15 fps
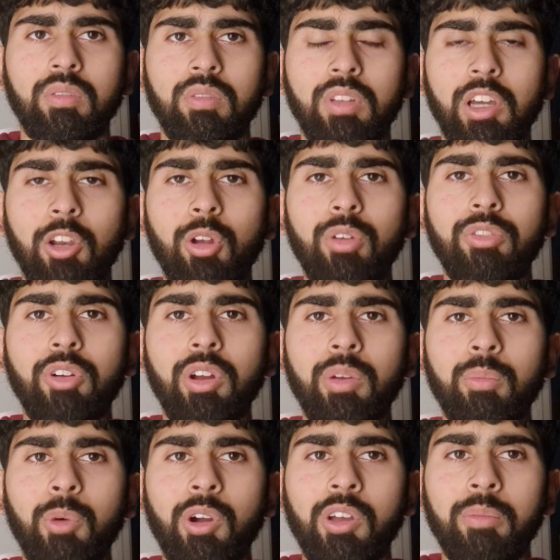Hello everyone
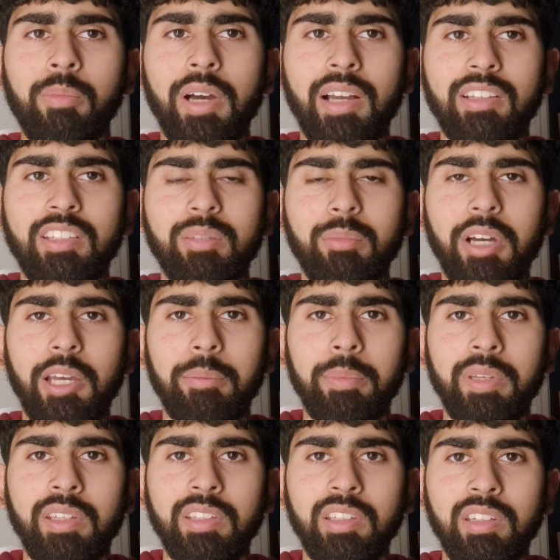and welcome back to my
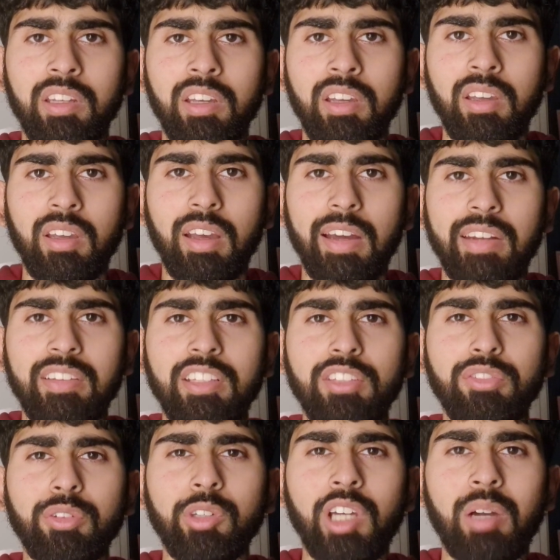opinion. And in this
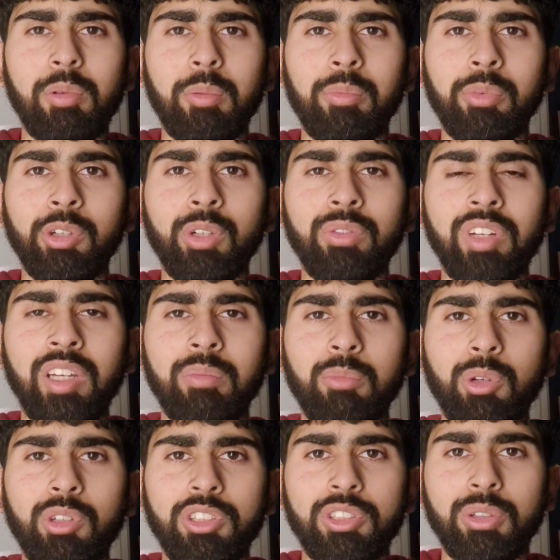video I'll be proving
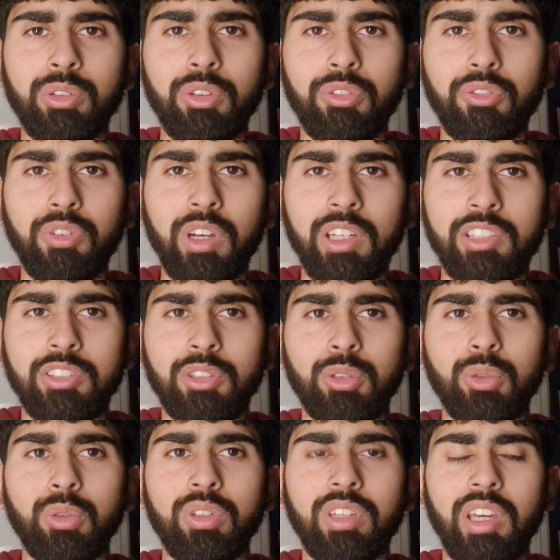more so the first
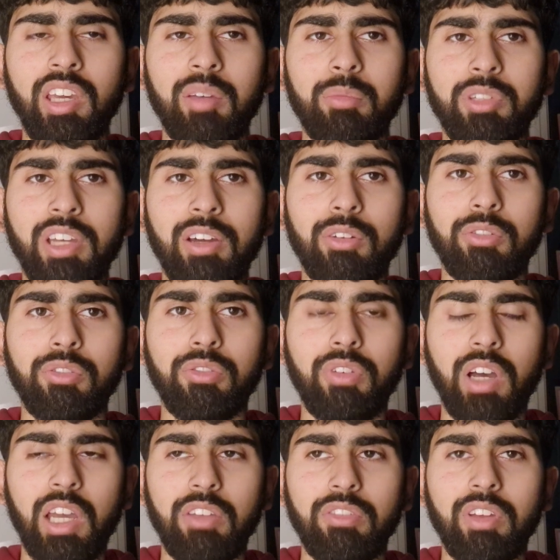two games out of
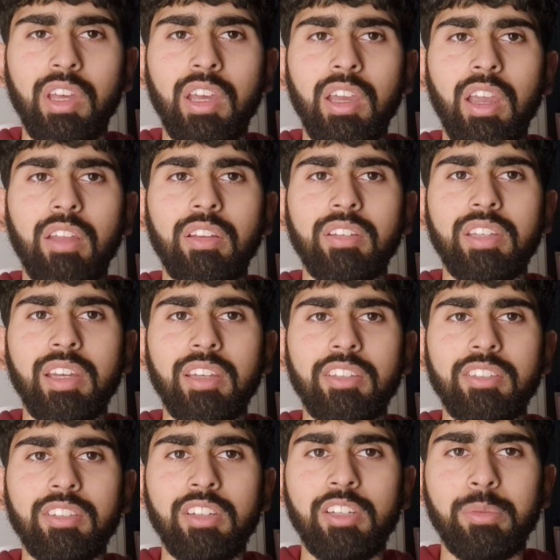five in the
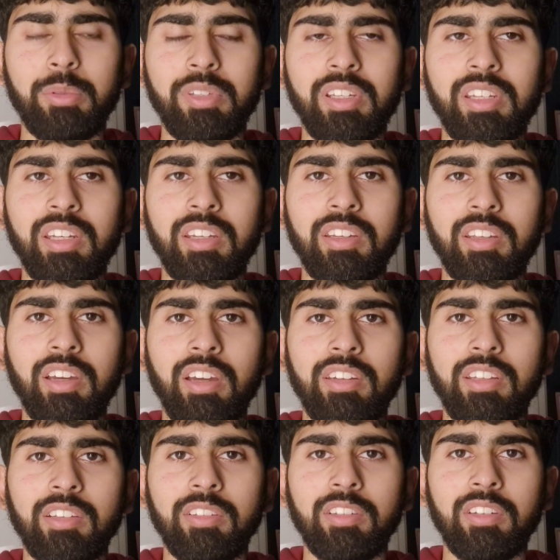test series between India and
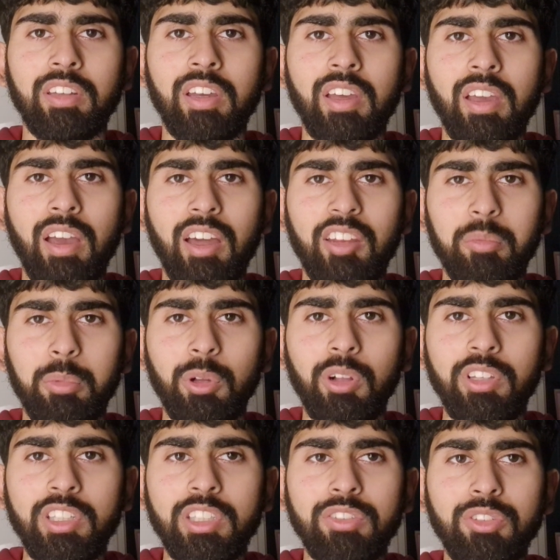England.
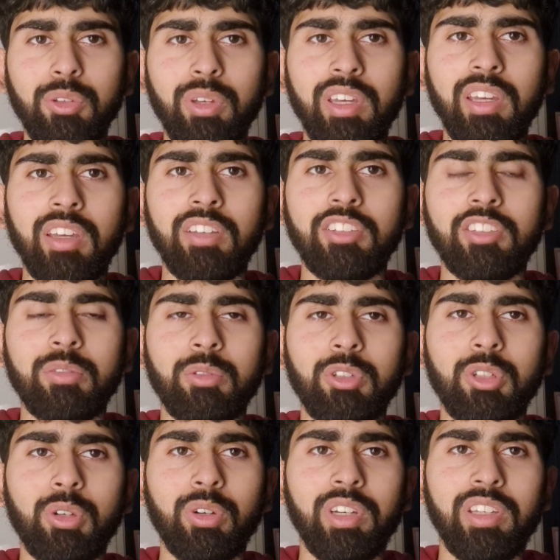Apologies if you hear some
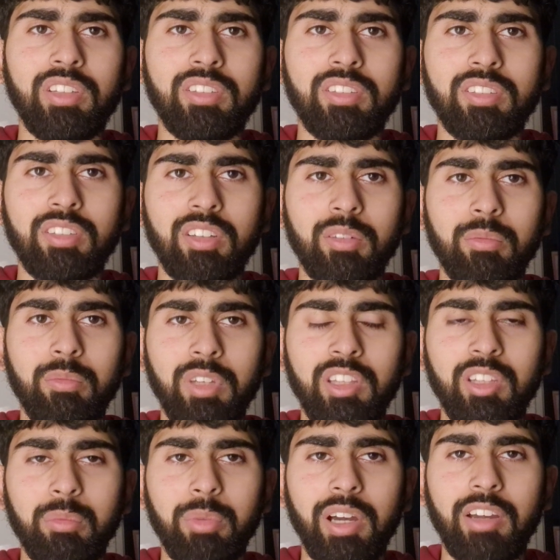noise in
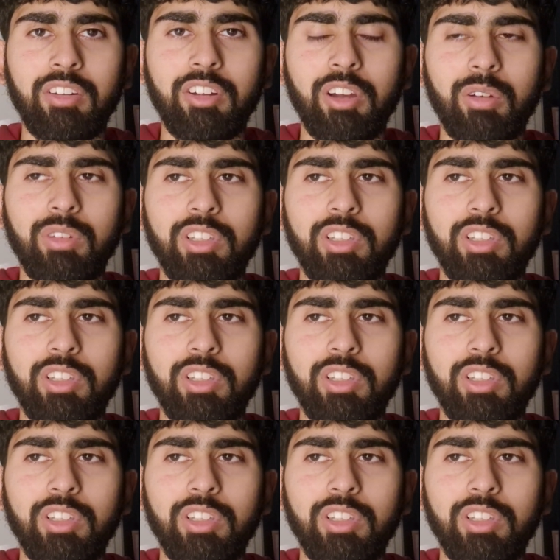the background.